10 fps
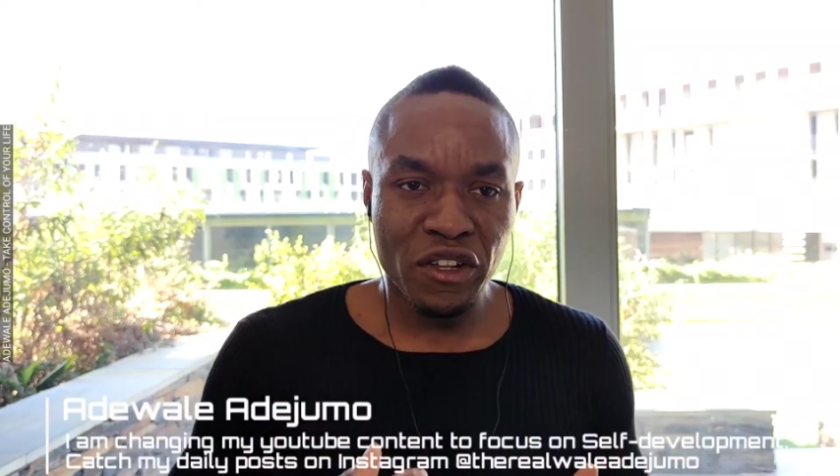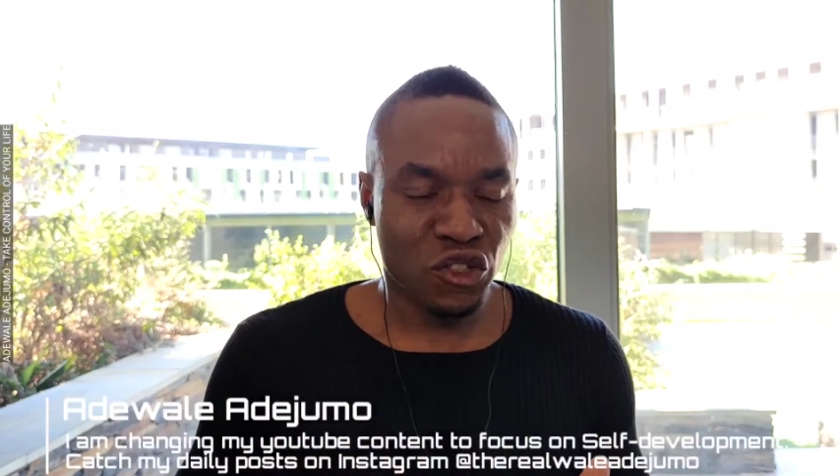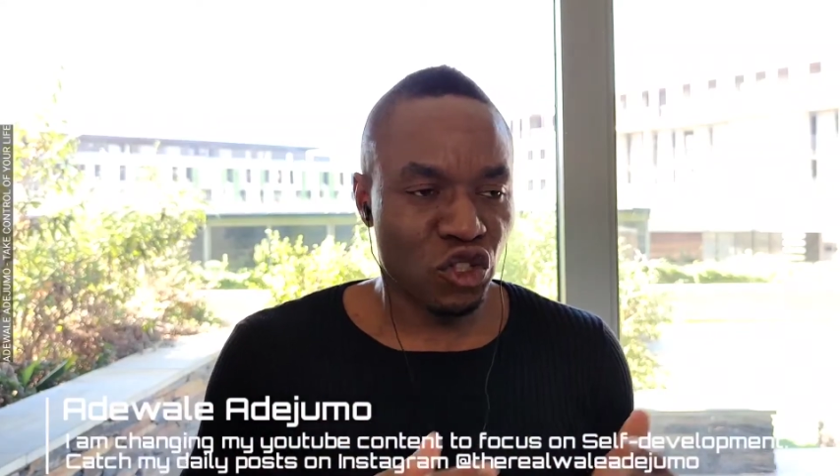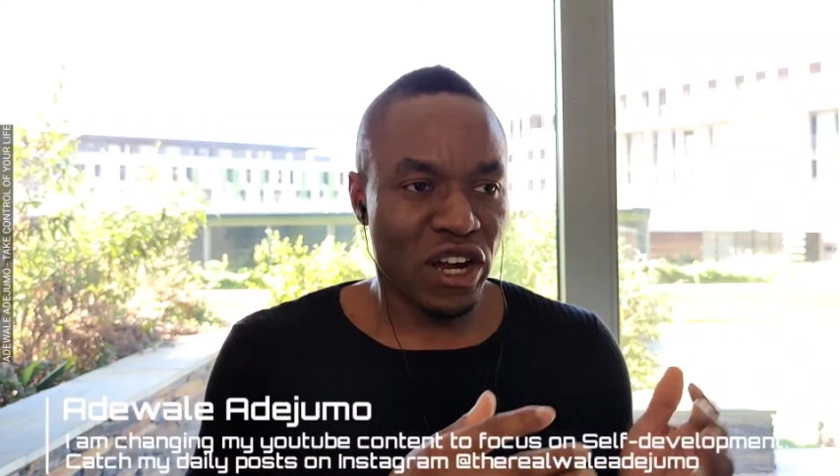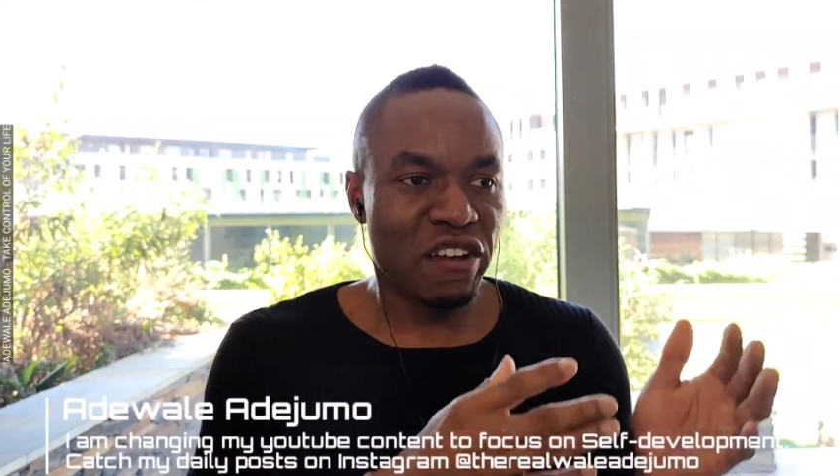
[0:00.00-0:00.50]

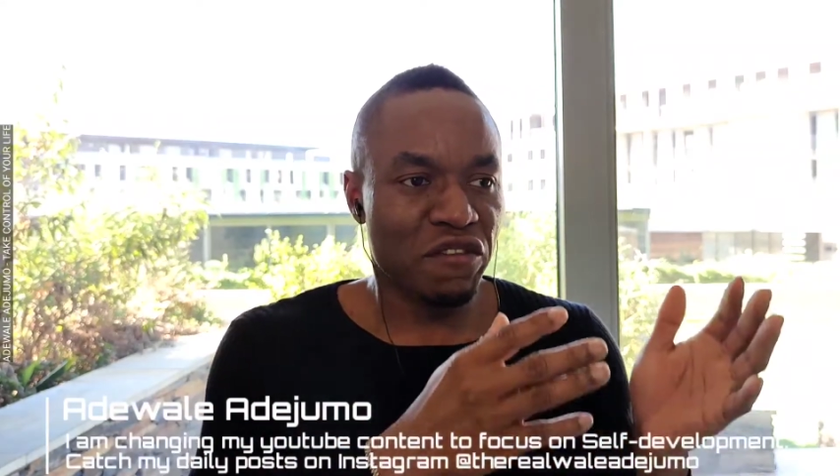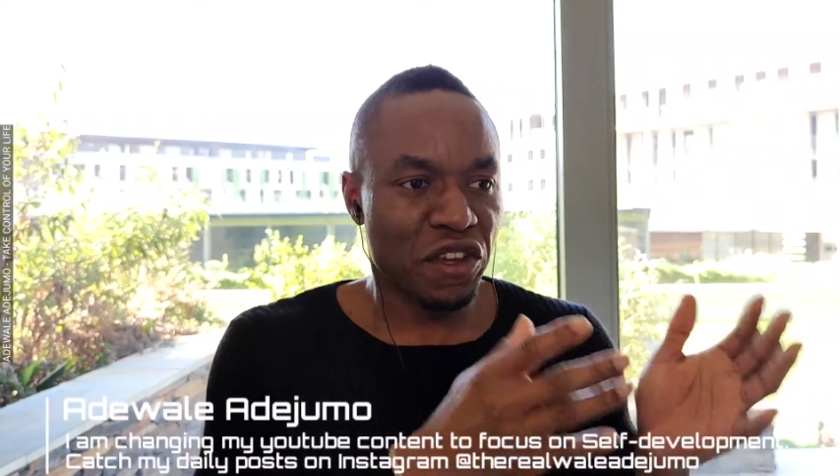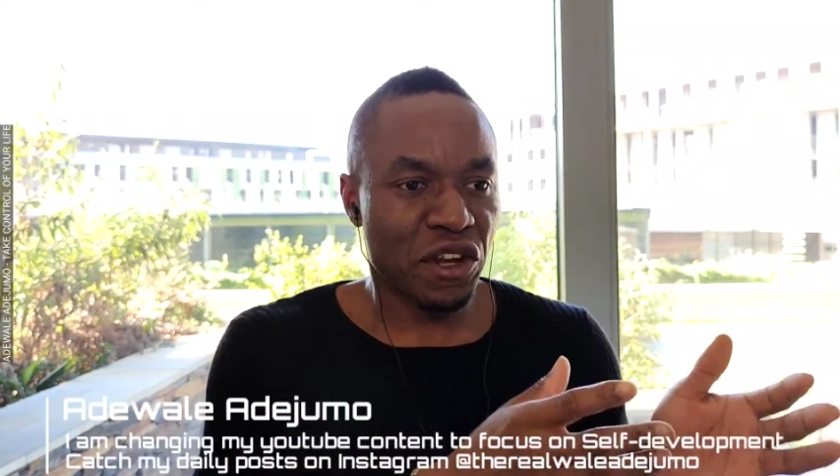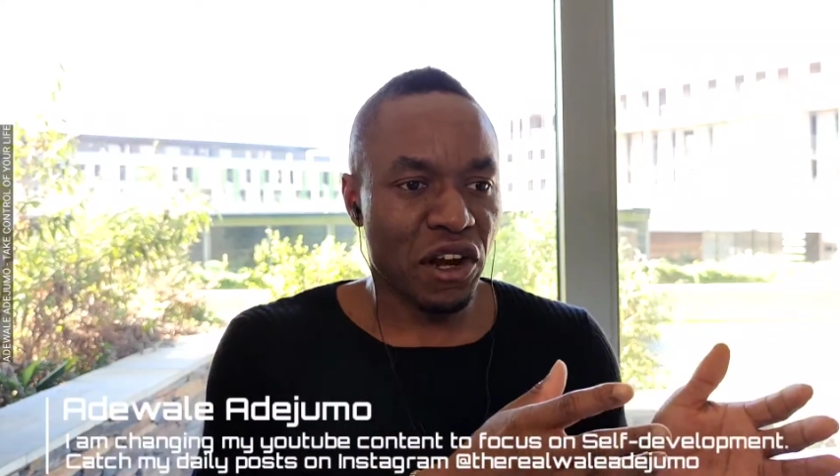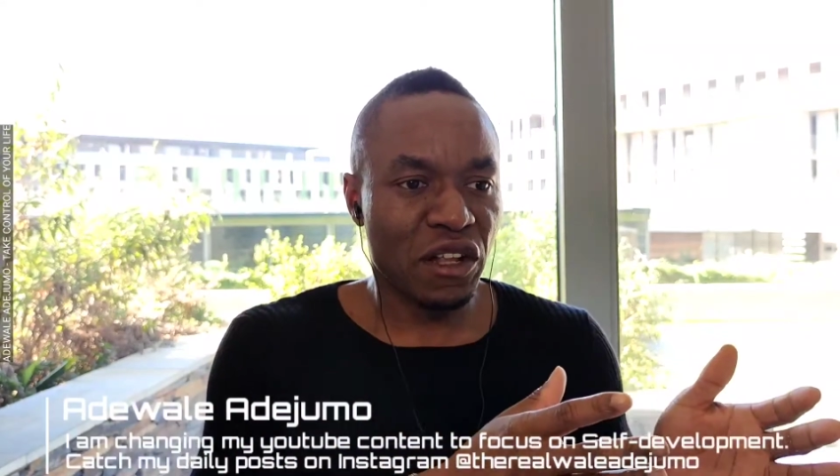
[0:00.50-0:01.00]
to try and
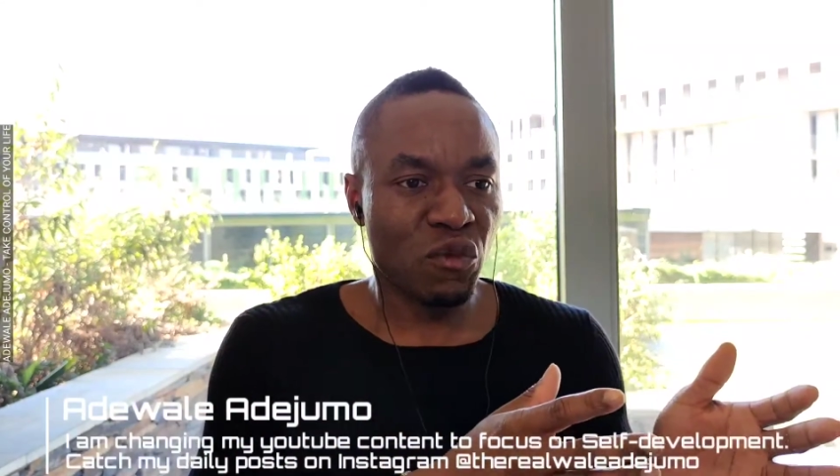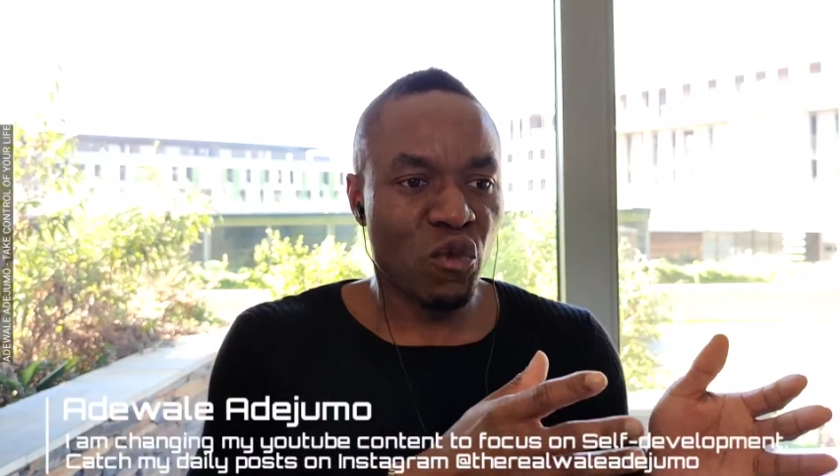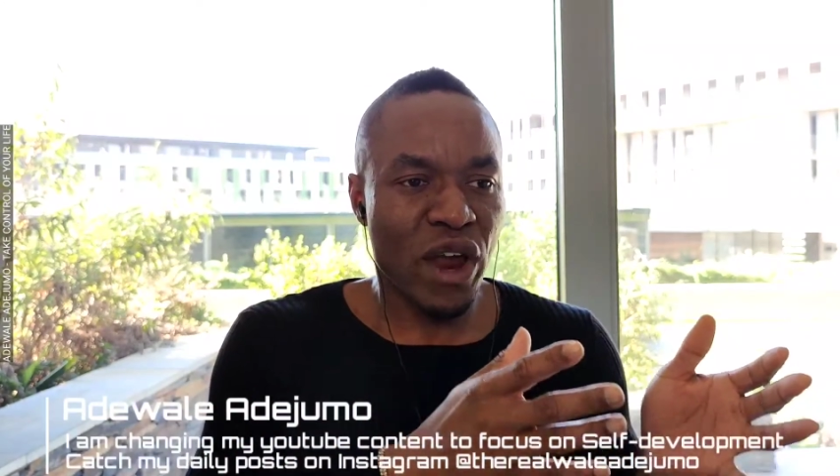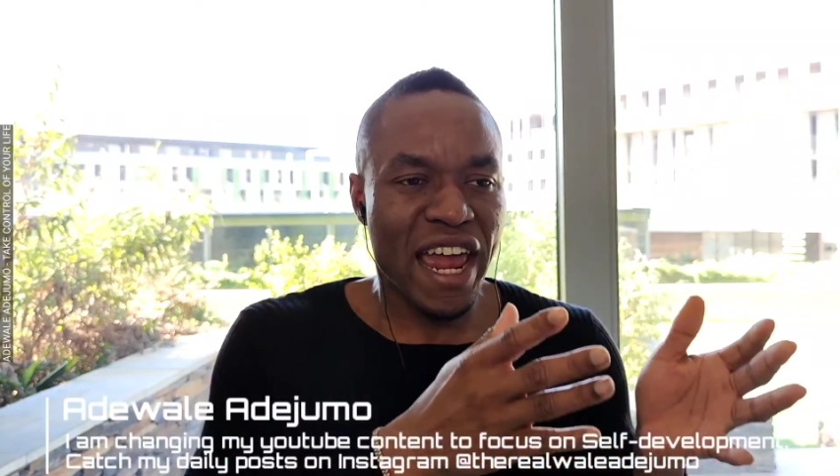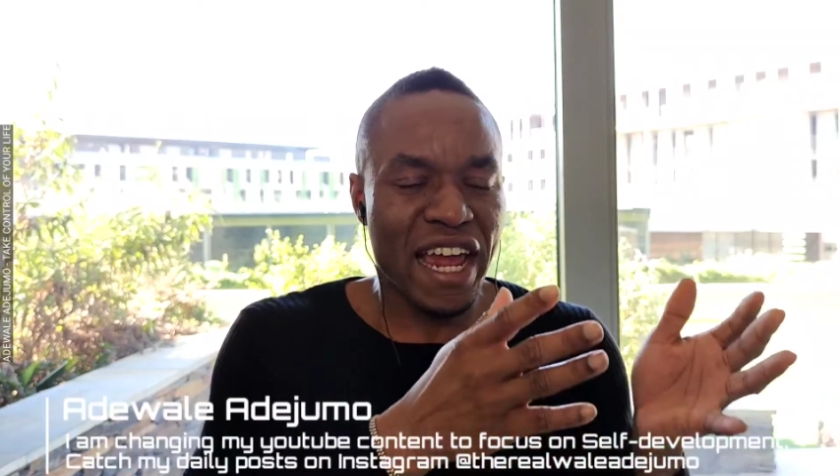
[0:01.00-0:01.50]
figure out
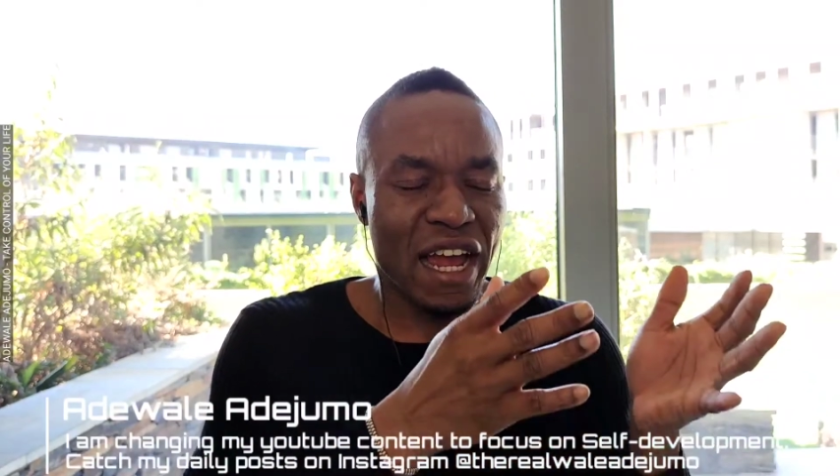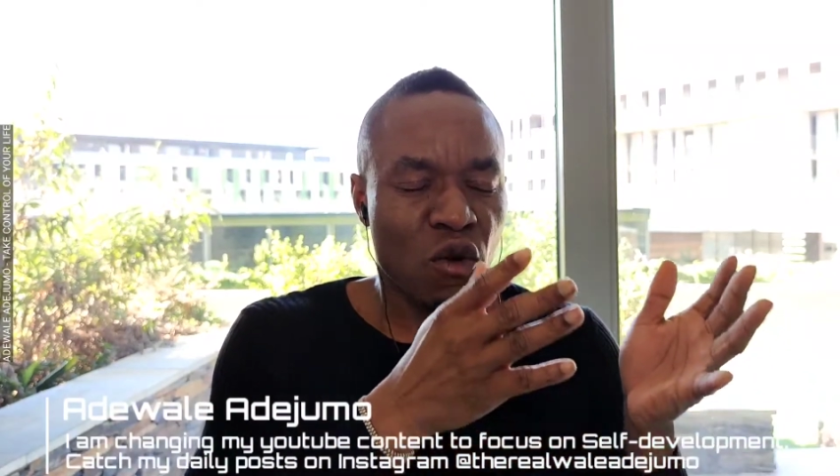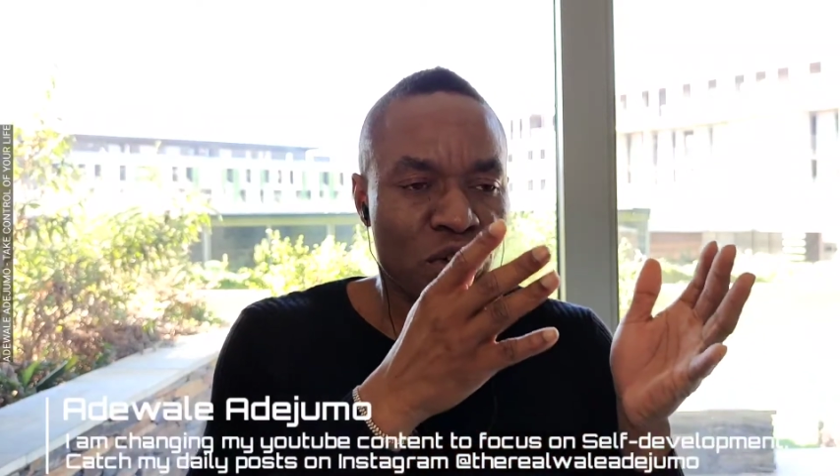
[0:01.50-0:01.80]
where,